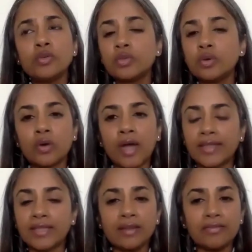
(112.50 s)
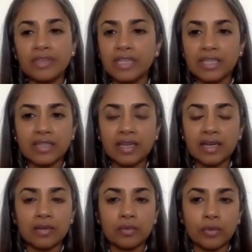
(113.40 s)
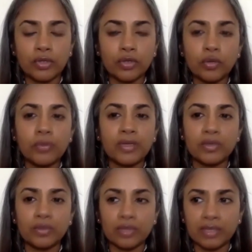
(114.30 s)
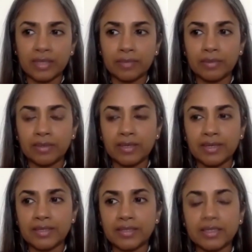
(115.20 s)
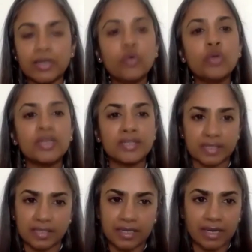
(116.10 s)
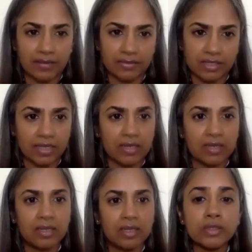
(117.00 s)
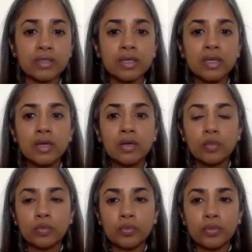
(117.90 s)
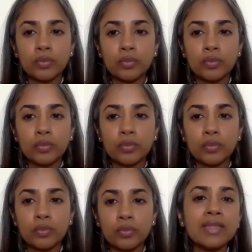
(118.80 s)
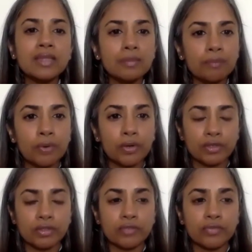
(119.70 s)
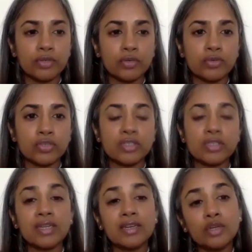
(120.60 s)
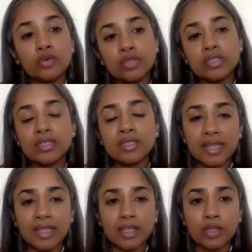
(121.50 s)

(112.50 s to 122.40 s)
so I think, Vinita, what you bring to the table is a holistic lifestyle. Because we understand the importance of a nutritionist, and a nutritionist like